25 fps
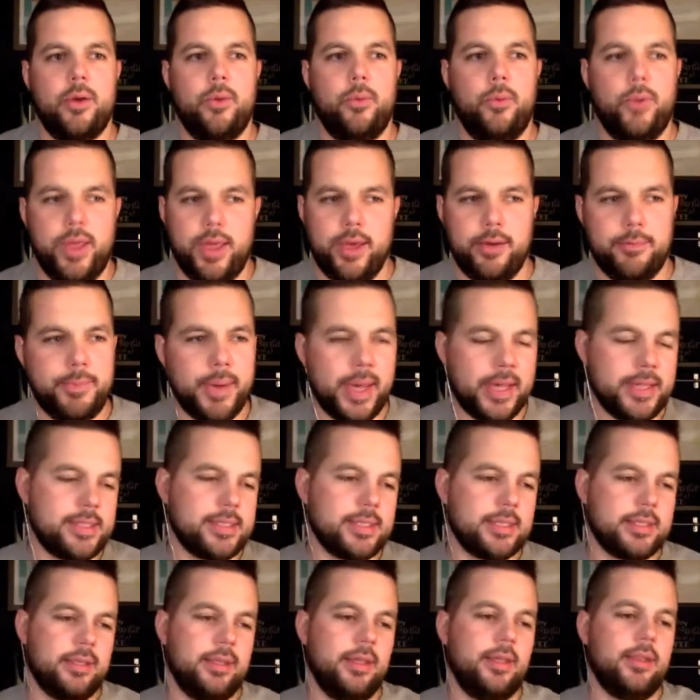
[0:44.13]
we have
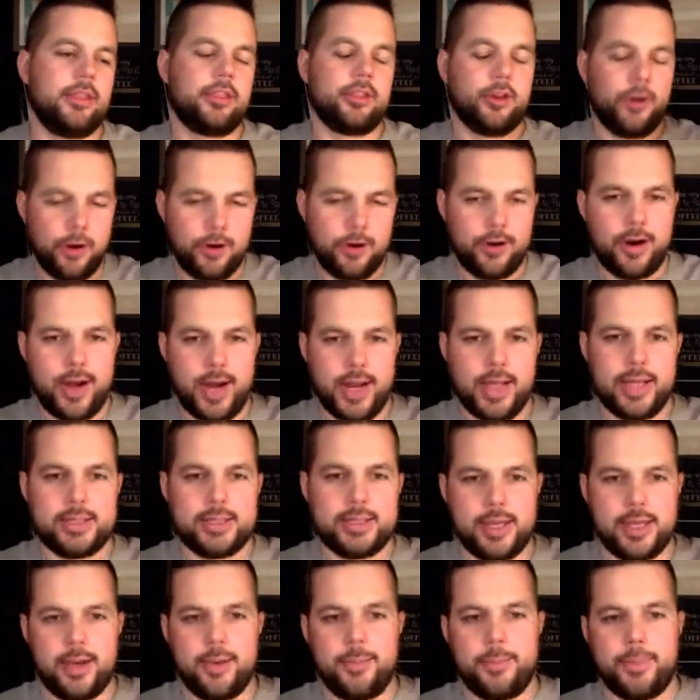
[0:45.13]
basically thrown our
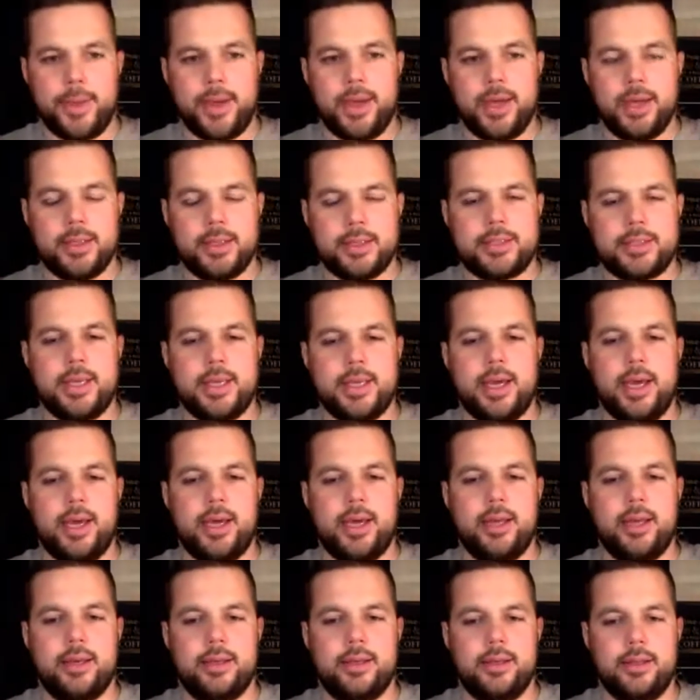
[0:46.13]
hands up and
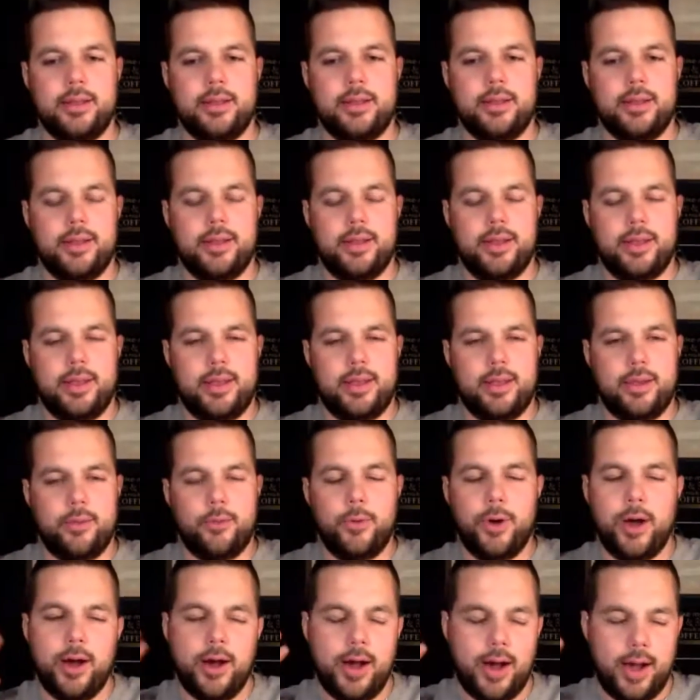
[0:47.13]
said,
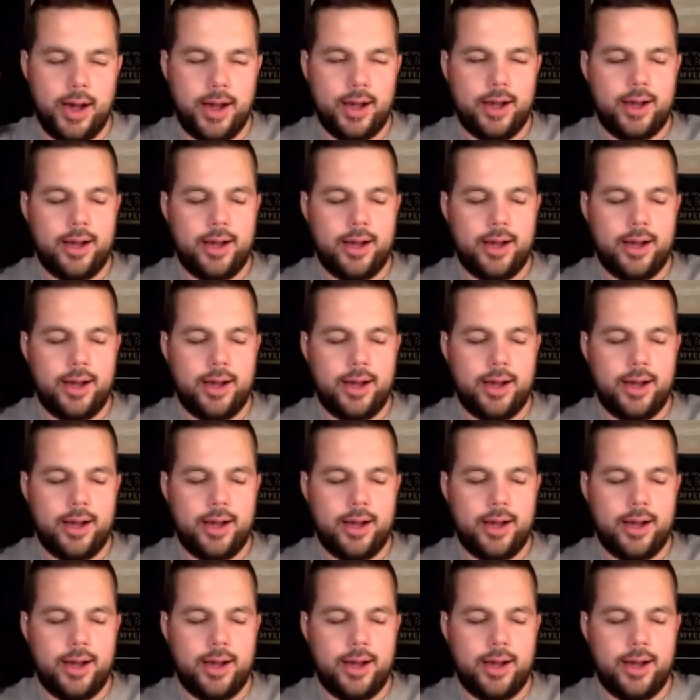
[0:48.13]
well,